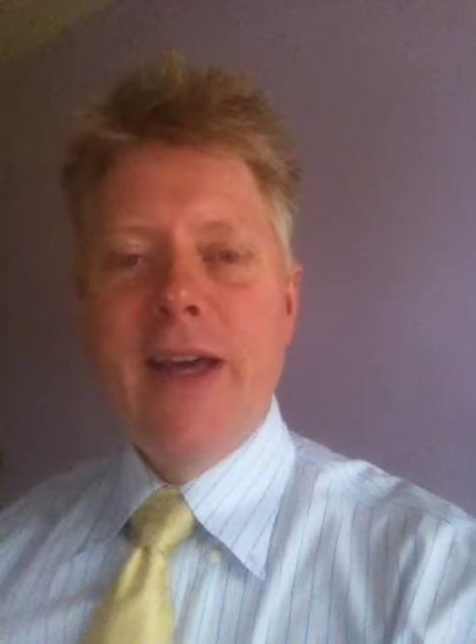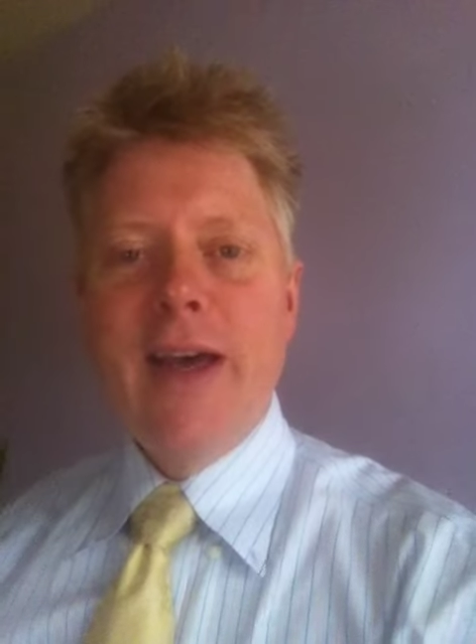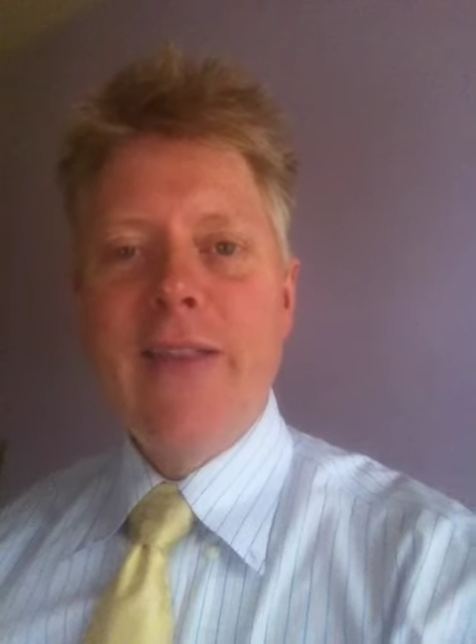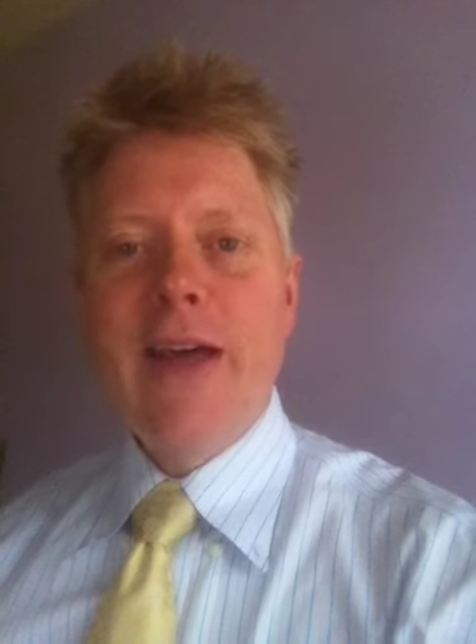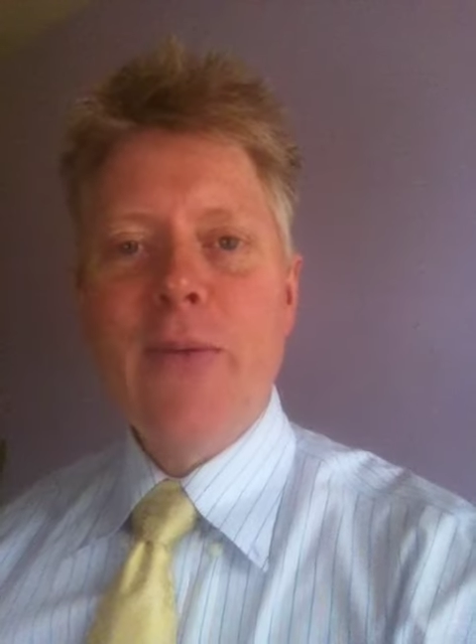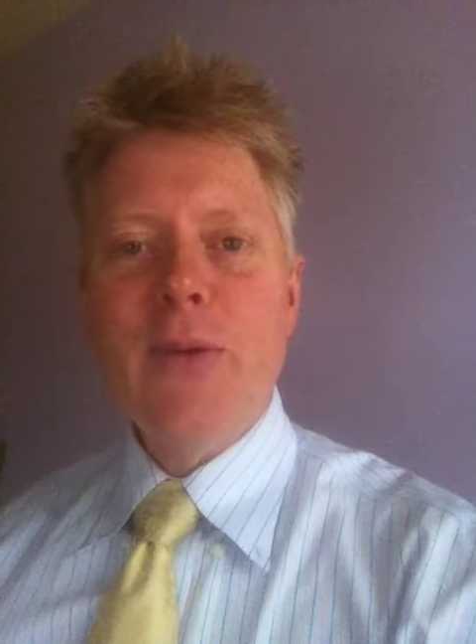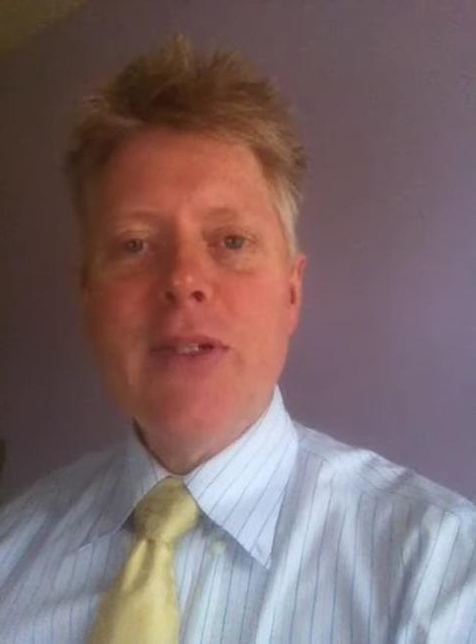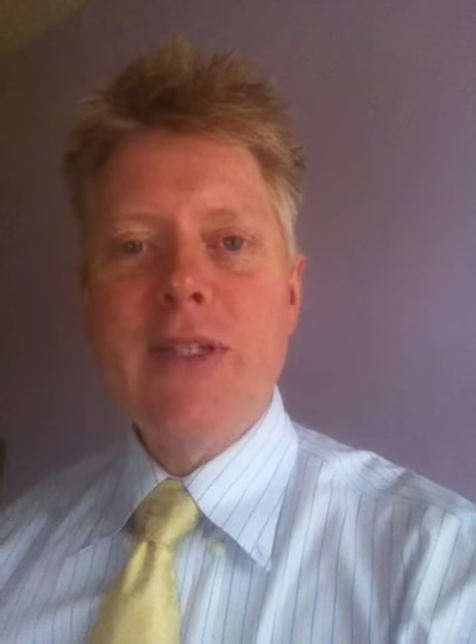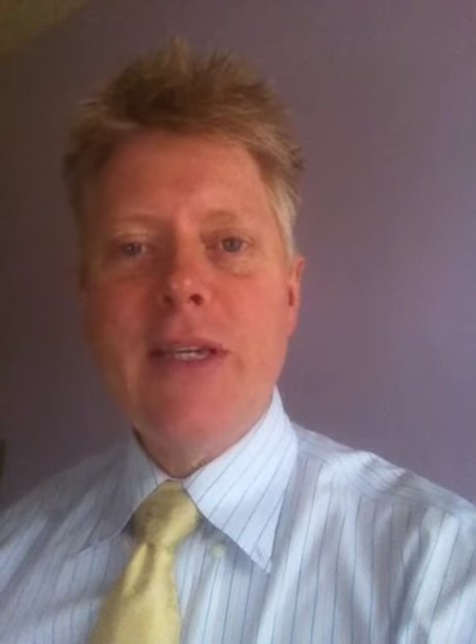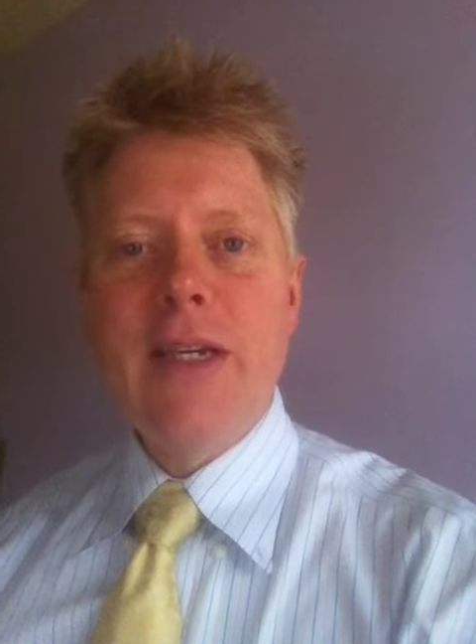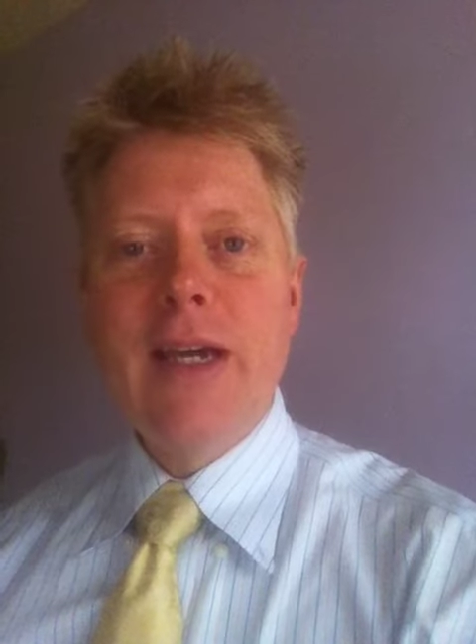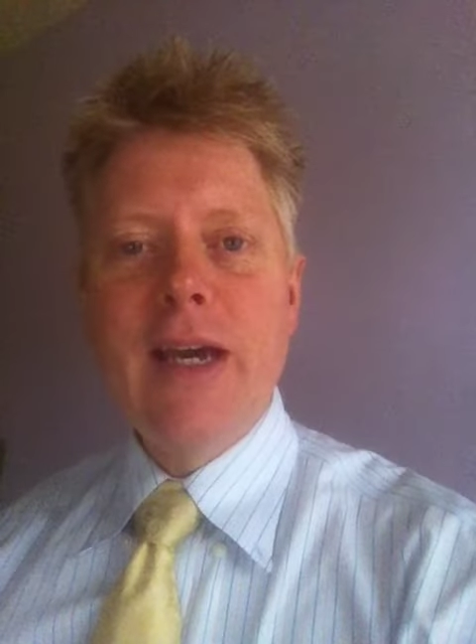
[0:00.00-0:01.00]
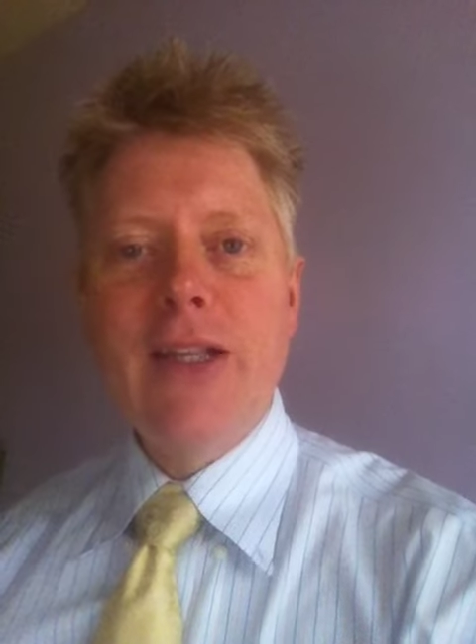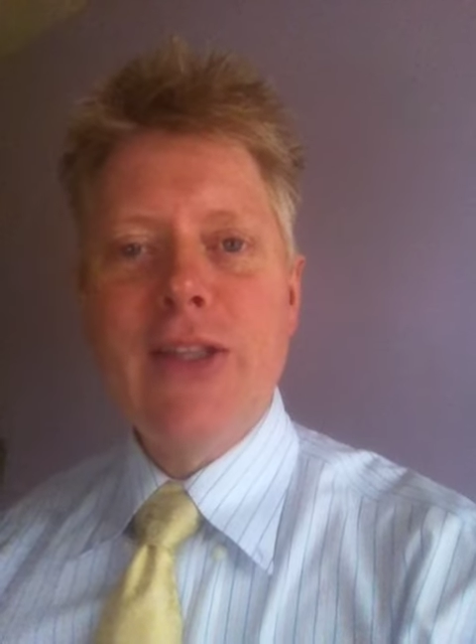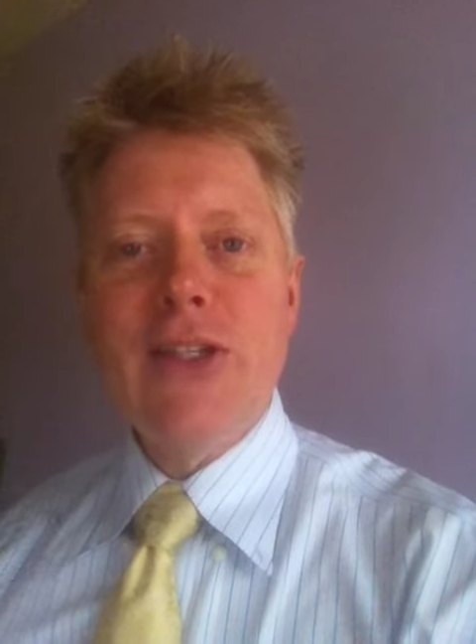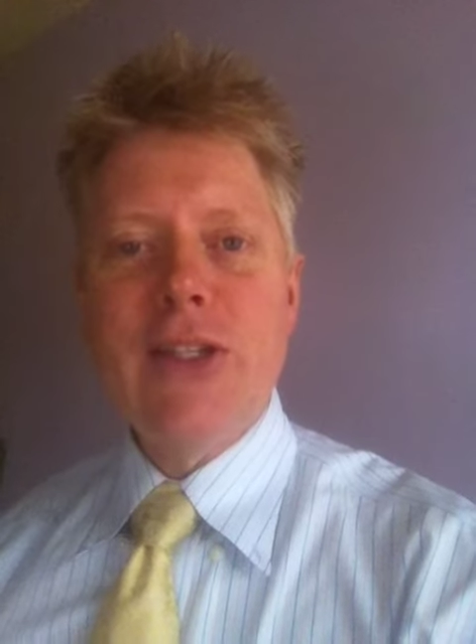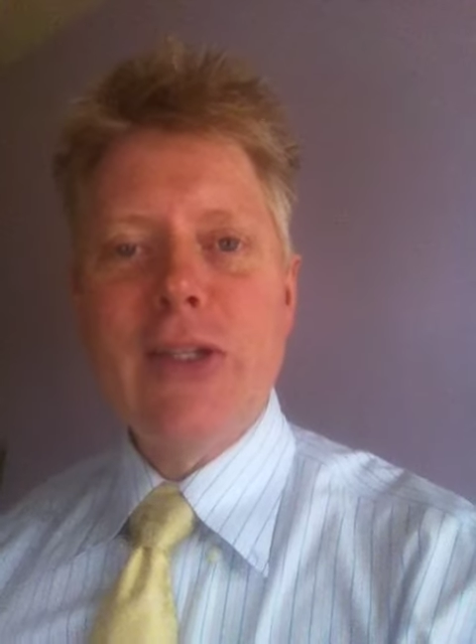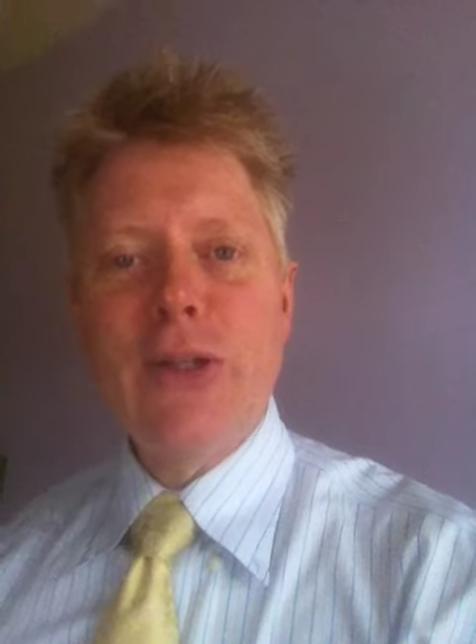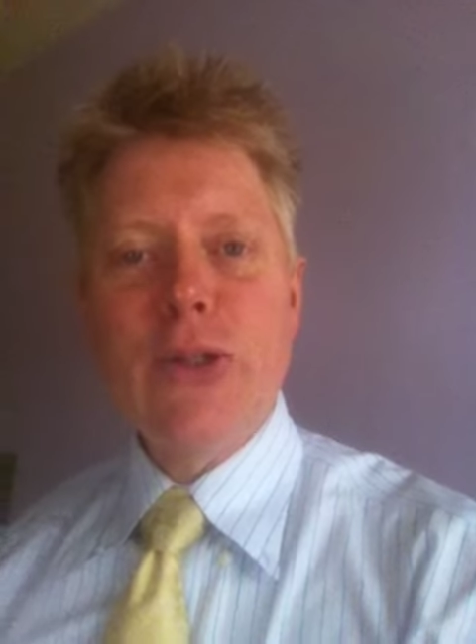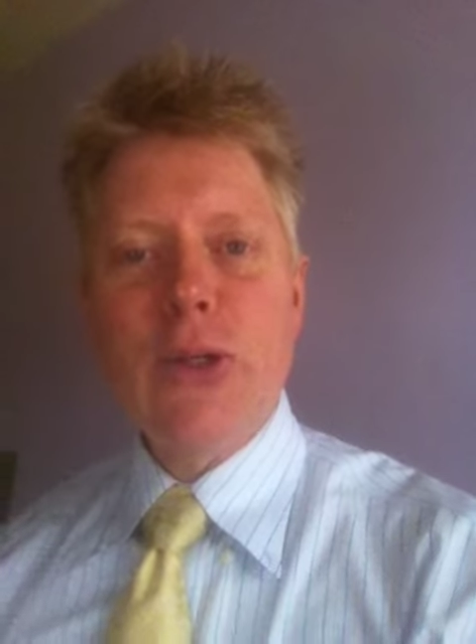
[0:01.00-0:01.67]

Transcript: and that was the uh, this little